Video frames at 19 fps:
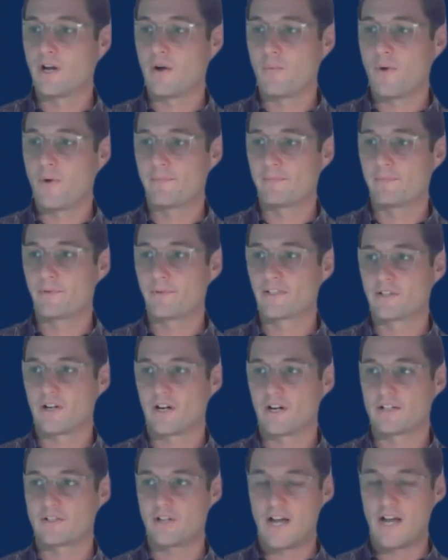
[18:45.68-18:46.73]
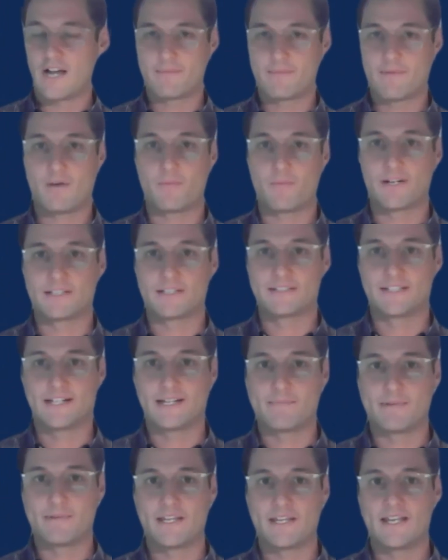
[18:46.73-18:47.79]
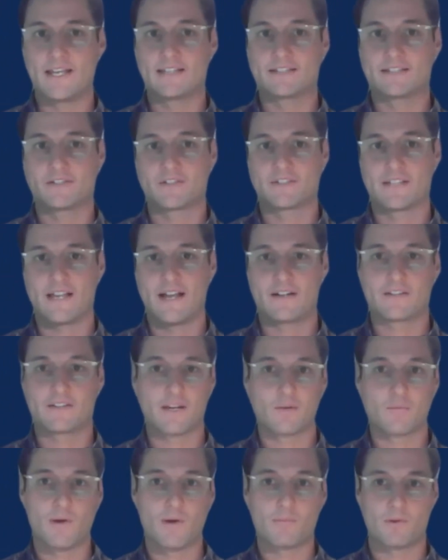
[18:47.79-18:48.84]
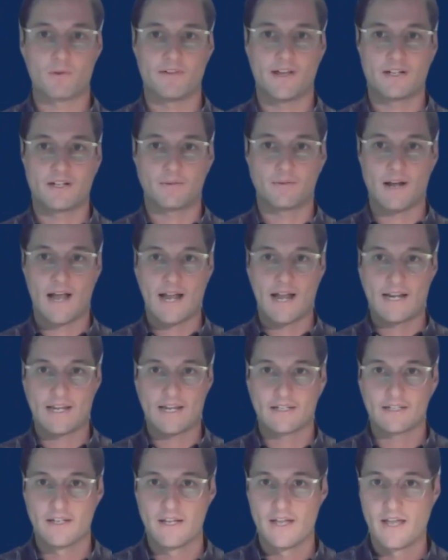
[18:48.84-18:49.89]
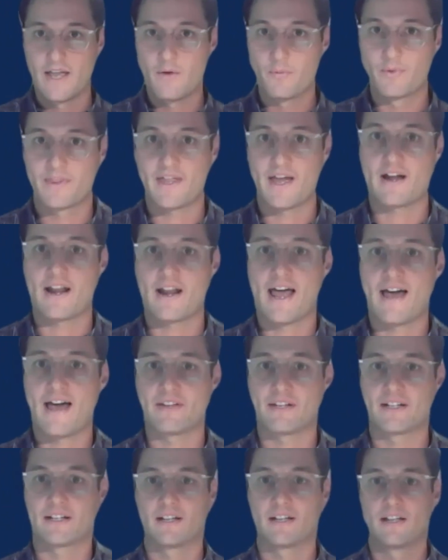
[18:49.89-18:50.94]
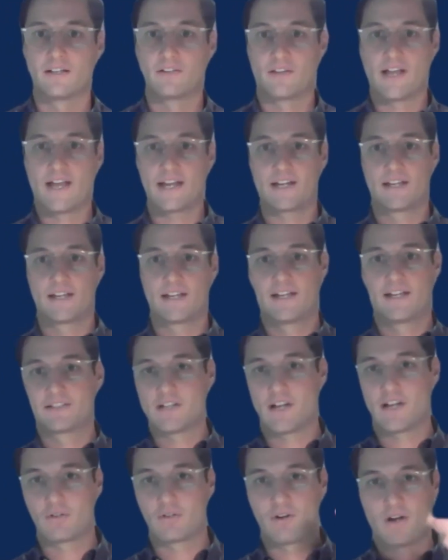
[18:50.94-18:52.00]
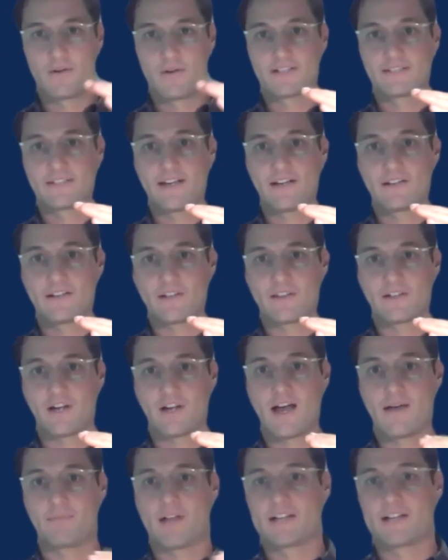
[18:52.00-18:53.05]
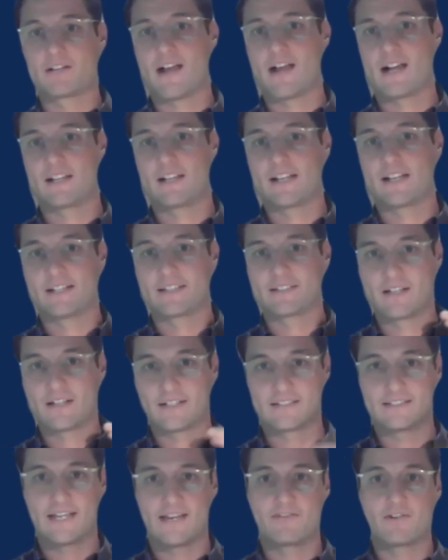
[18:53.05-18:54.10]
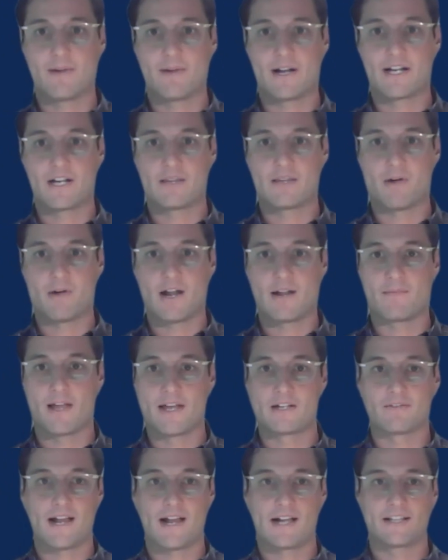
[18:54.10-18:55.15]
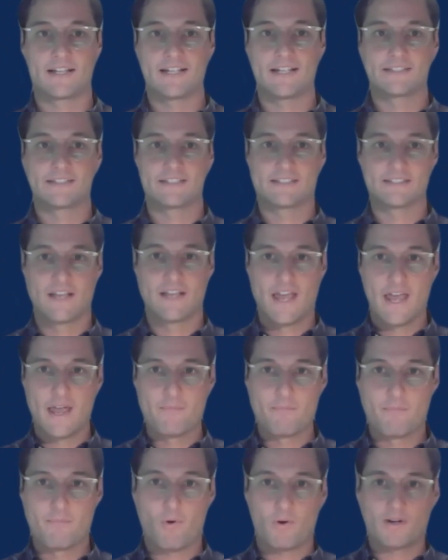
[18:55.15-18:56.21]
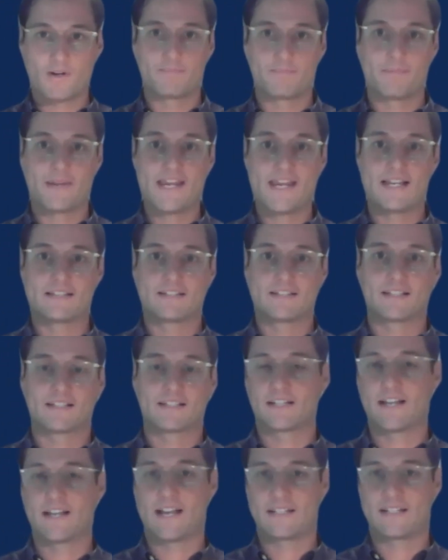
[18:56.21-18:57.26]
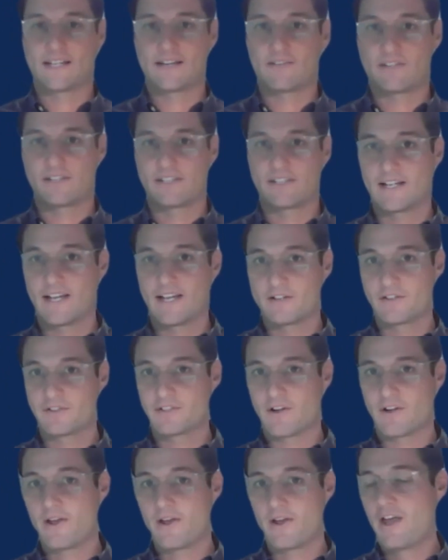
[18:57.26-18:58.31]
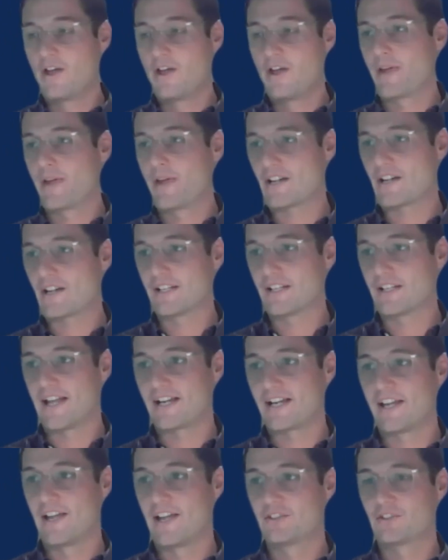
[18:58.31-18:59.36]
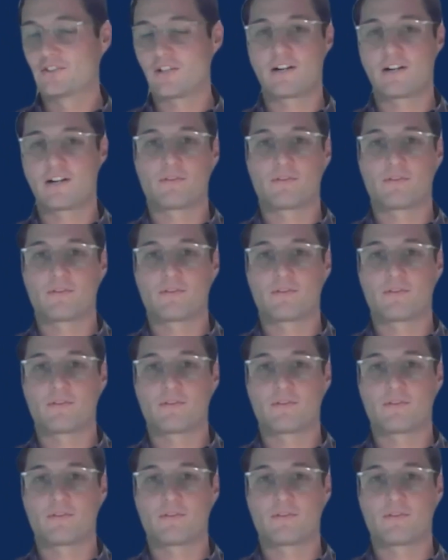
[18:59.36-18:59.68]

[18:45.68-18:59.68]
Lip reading: when we started talking about what a CDP is, it just sounded like one more vendor we're adding without having it's not growing sales on the top line directly. It's not saving money on the bottom line directly. It's this important piece that's connecting everything together. And so we actually started